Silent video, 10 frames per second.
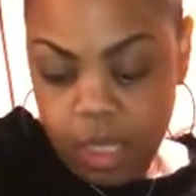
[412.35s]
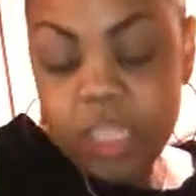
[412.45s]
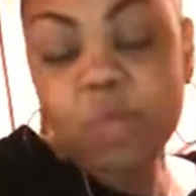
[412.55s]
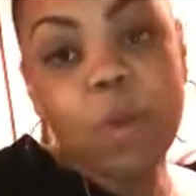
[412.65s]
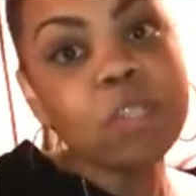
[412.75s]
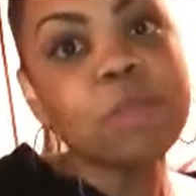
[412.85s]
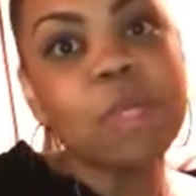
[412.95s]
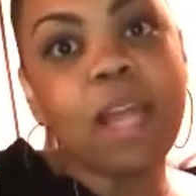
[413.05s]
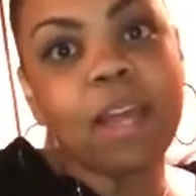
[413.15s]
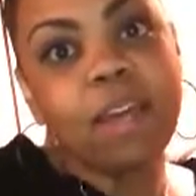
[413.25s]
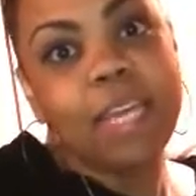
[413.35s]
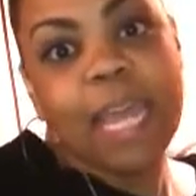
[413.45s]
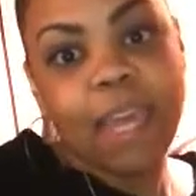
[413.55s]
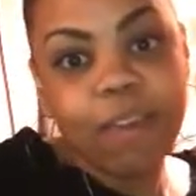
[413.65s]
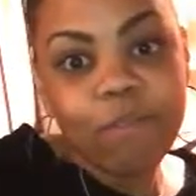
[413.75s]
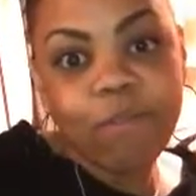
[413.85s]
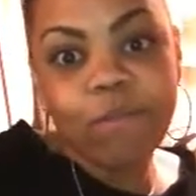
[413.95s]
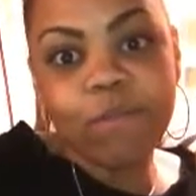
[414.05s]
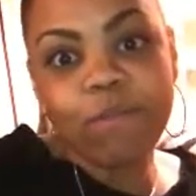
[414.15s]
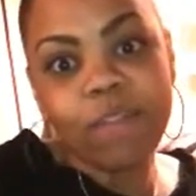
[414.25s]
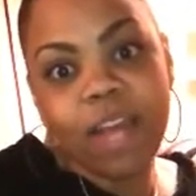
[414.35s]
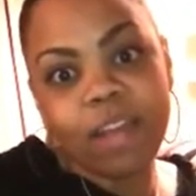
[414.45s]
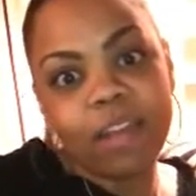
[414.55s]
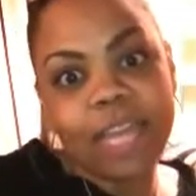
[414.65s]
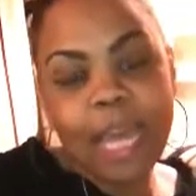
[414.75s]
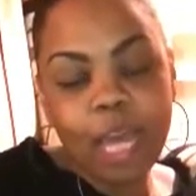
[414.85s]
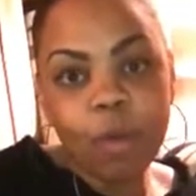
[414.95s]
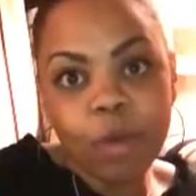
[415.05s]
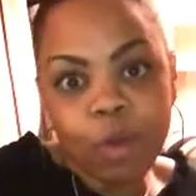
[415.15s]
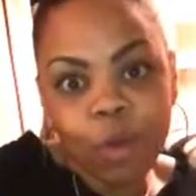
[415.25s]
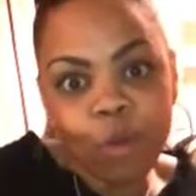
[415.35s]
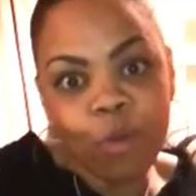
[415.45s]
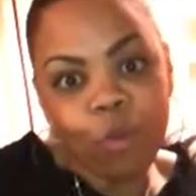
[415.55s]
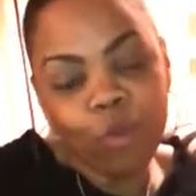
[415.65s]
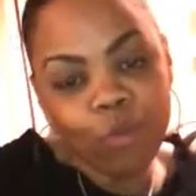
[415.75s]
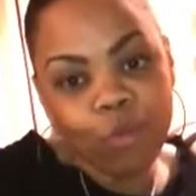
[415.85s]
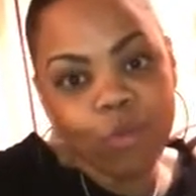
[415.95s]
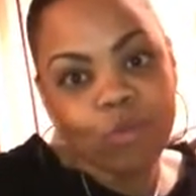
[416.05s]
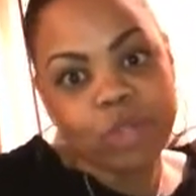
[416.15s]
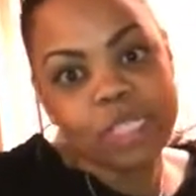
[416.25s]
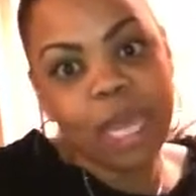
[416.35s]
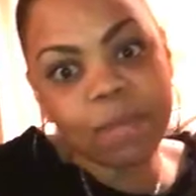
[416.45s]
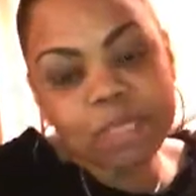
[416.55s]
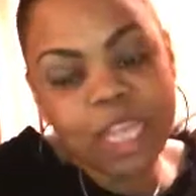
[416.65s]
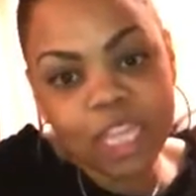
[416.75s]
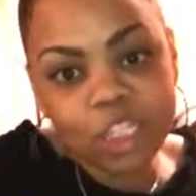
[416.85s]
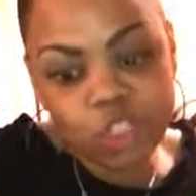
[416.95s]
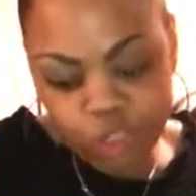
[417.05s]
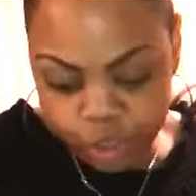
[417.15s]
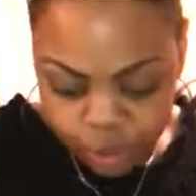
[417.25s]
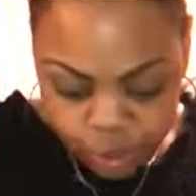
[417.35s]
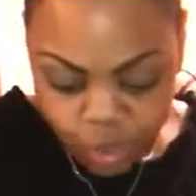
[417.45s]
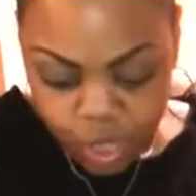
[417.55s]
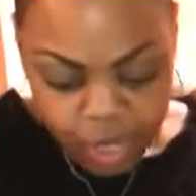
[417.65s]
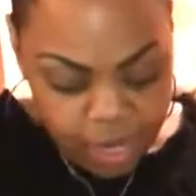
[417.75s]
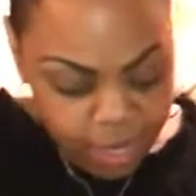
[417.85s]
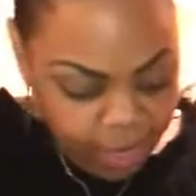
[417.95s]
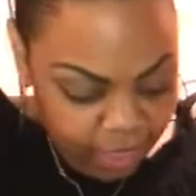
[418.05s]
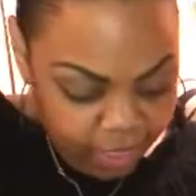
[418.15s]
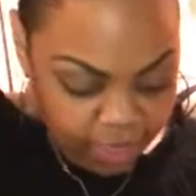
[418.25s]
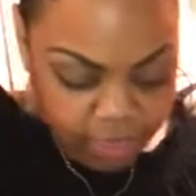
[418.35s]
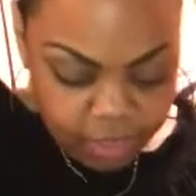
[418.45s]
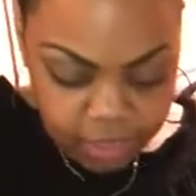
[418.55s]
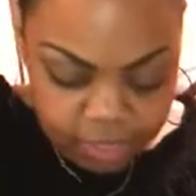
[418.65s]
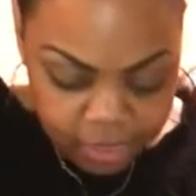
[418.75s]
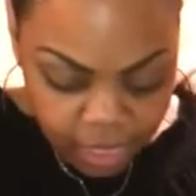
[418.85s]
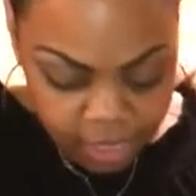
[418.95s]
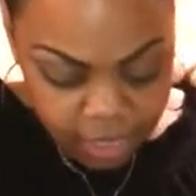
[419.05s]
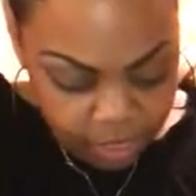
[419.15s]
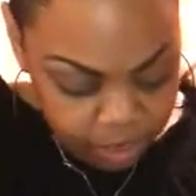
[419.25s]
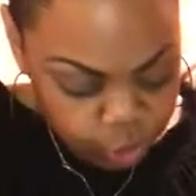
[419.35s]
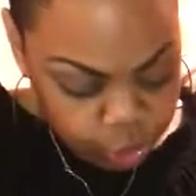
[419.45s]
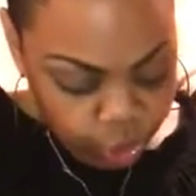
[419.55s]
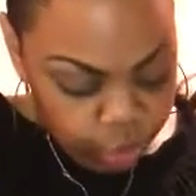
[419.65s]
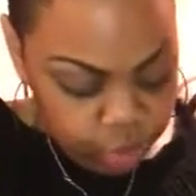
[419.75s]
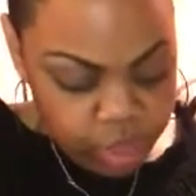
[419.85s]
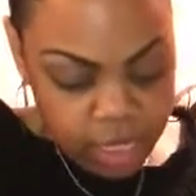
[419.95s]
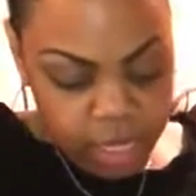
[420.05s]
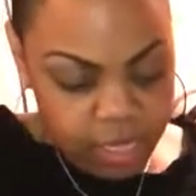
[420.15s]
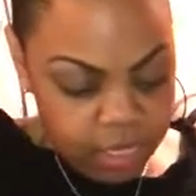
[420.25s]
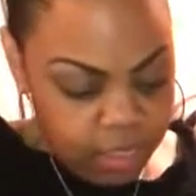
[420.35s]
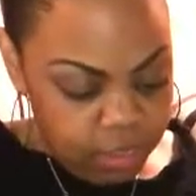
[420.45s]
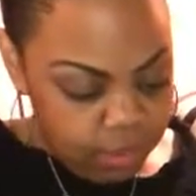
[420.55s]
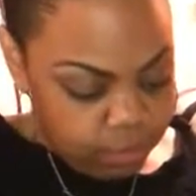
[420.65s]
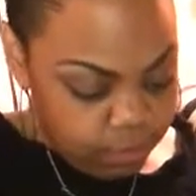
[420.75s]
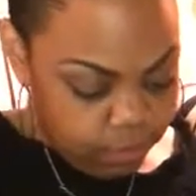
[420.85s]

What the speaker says: it's supposed to be like a camel type texture, and it's a skirt and